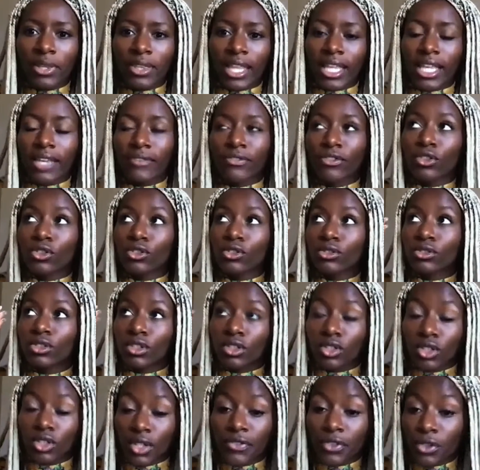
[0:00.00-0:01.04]
Like if you're
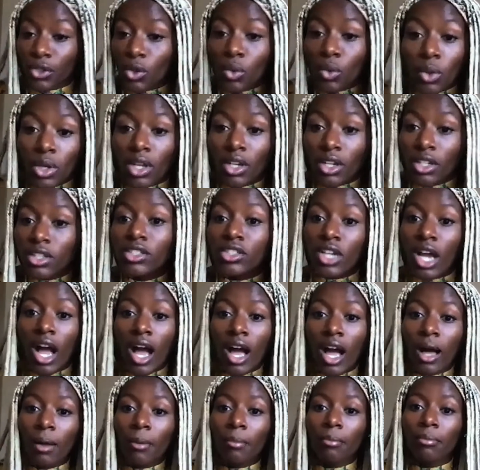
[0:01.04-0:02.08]
doing a good
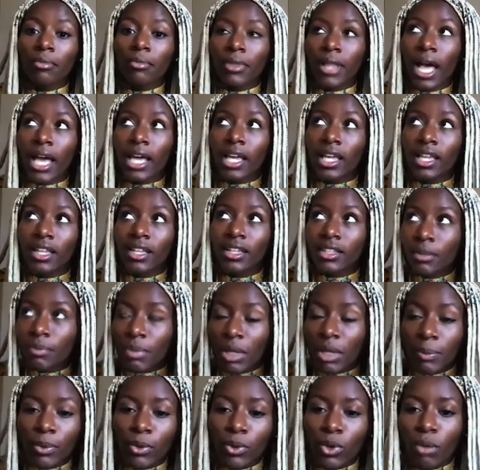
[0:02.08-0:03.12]
job, like
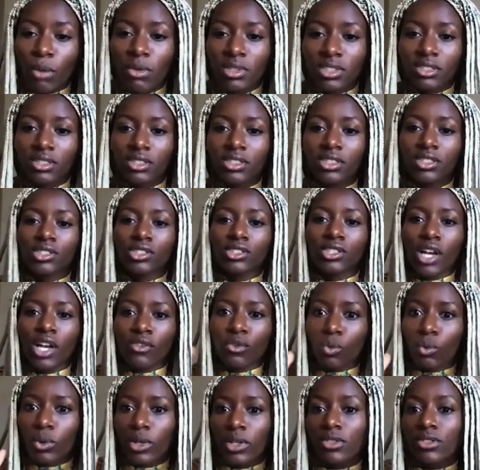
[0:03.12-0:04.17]
people who are meant to see your stuff
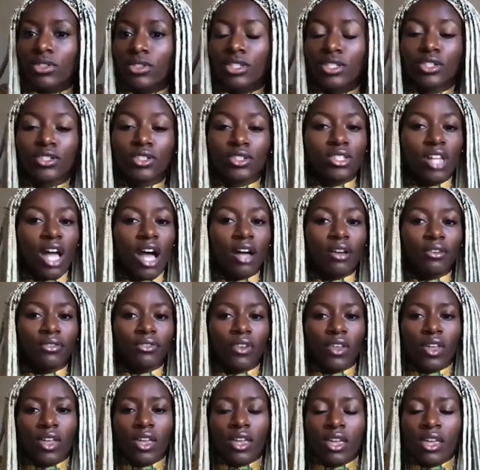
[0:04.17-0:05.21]
will see your stuff.
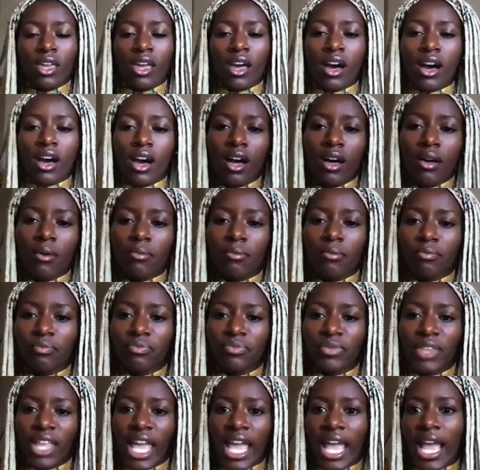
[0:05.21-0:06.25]
And
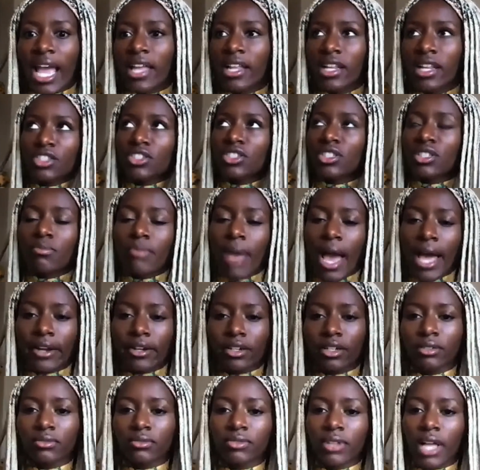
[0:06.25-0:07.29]
it's just a matter
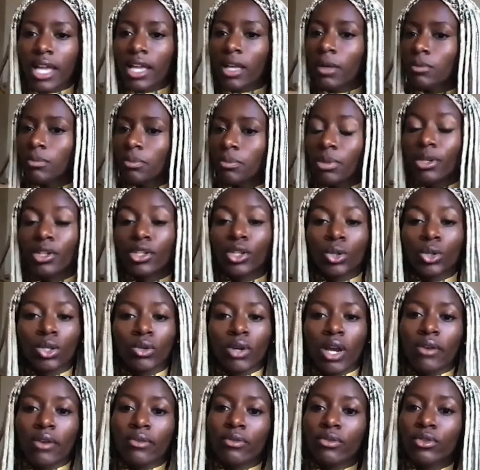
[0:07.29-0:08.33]
of like putting you in the
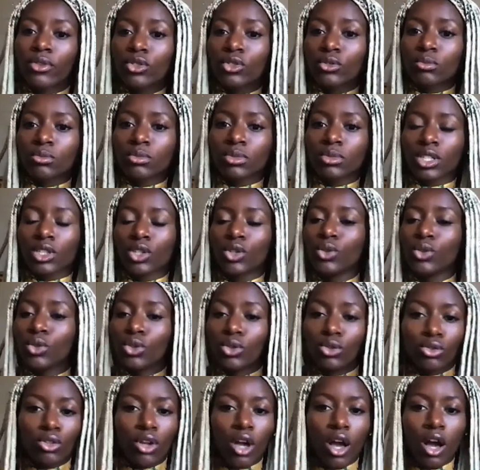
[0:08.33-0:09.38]
right rooms and who you
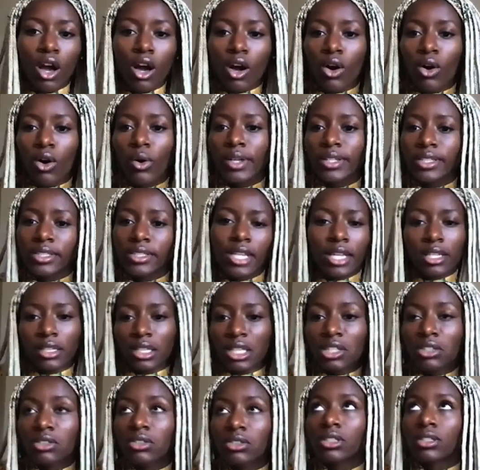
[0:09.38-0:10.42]
know and
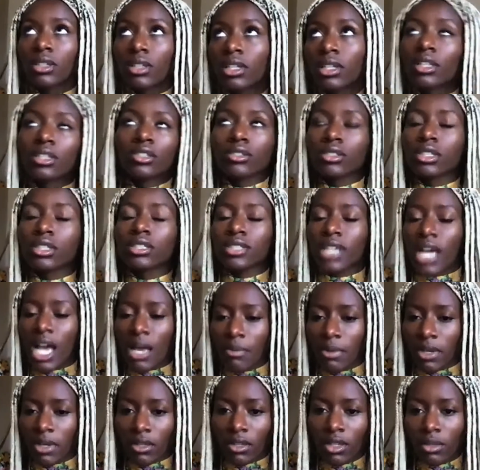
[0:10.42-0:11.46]
really literally
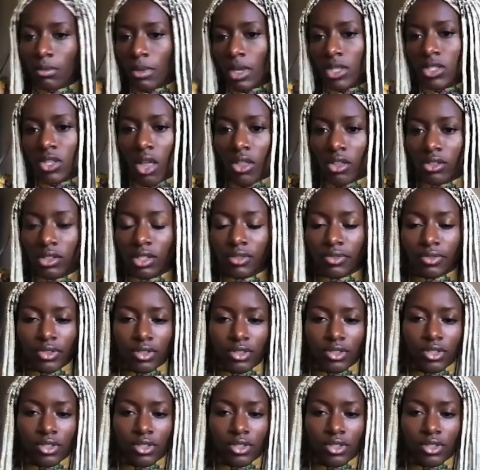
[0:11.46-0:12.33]
timing makes all the difference.